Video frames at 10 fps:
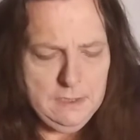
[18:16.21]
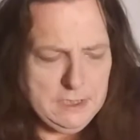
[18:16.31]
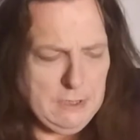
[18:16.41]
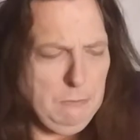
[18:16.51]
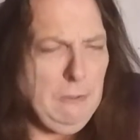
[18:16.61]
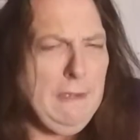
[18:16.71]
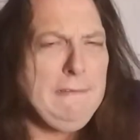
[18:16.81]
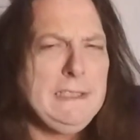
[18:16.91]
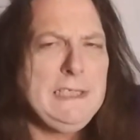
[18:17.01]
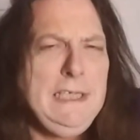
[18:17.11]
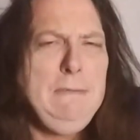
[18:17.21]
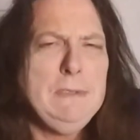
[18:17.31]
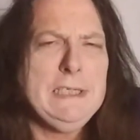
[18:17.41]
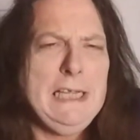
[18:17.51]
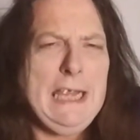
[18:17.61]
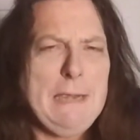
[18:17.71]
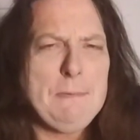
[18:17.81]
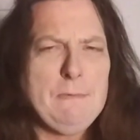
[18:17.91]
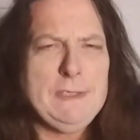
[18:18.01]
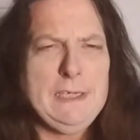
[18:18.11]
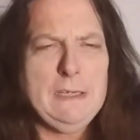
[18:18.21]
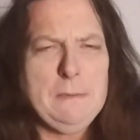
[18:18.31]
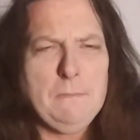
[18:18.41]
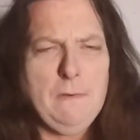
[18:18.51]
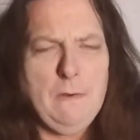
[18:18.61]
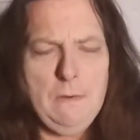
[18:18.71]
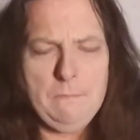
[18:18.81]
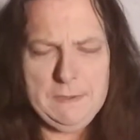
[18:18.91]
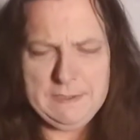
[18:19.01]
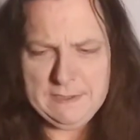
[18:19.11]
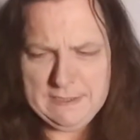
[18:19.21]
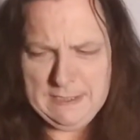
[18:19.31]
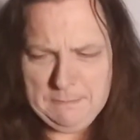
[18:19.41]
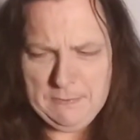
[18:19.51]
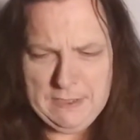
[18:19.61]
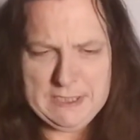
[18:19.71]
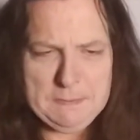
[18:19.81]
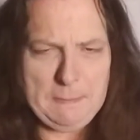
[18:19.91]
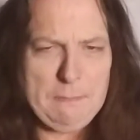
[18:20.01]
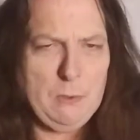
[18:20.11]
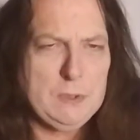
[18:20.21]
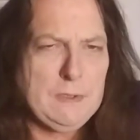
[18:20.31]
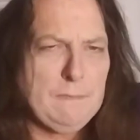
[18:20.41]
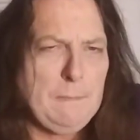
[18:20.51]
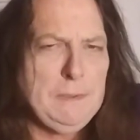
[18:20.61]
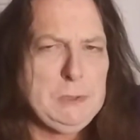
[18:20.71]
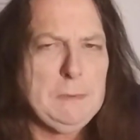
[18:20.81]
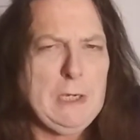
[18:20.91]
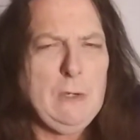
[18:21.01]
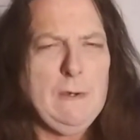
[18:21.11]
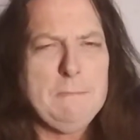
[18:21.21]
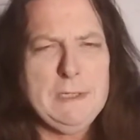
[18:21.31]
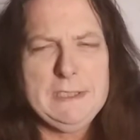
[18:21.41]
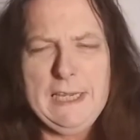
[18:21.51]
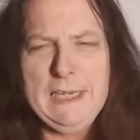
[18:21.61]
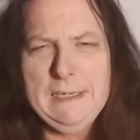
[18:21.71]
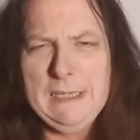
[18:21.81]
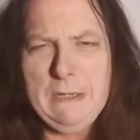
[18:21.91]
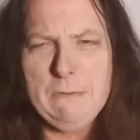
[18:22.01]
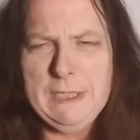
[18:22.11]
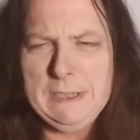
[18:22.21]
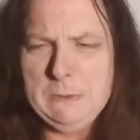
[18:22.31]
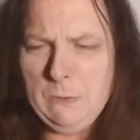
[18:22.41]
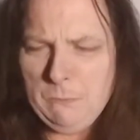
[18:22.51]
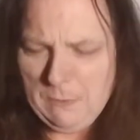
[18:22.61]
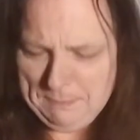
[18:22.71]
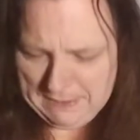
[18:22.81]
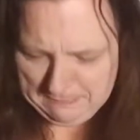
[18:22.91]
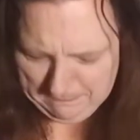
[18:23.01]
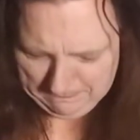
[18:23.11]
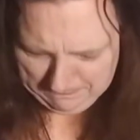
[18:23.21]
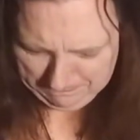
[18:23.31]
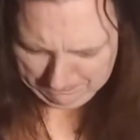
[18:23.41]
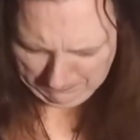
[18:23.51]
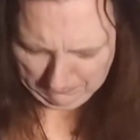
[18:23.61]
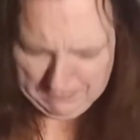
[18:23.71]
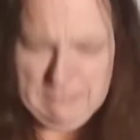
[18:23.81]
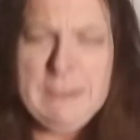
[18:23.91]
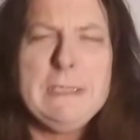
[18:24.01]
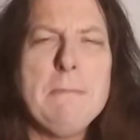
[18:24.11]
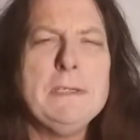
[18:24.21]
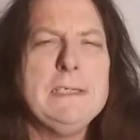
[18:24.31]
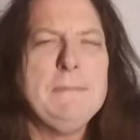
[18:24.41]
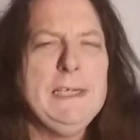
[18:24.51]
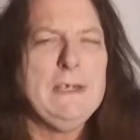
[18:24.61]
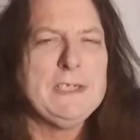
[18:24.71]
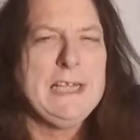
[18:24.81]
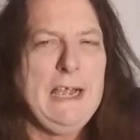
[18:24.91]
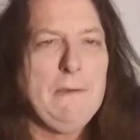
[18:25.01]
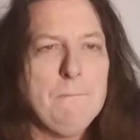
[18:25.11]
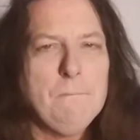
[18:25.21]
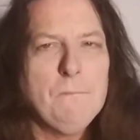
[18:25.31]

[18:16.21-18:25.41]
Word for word: so we'll have to see what's going to happen with the uh, with the stimulus proposal from Mister McConnell on Monday, and I'll let you know more about them. But we want to talk about something else now.